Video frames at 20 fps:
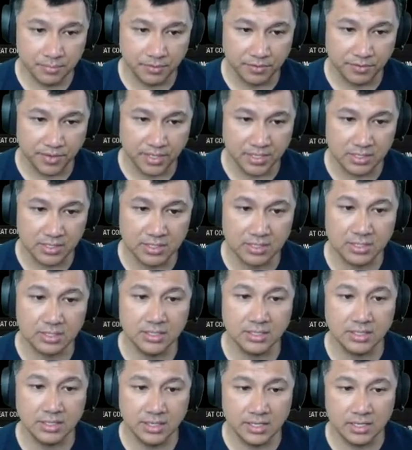right here.
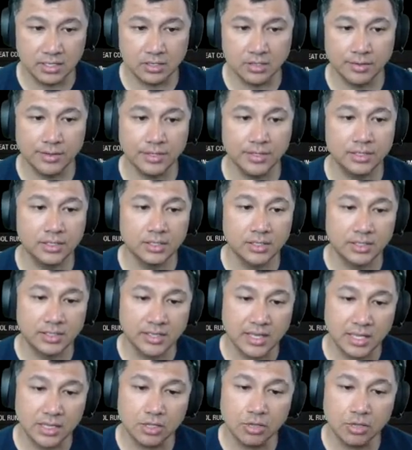Hill climb. Get the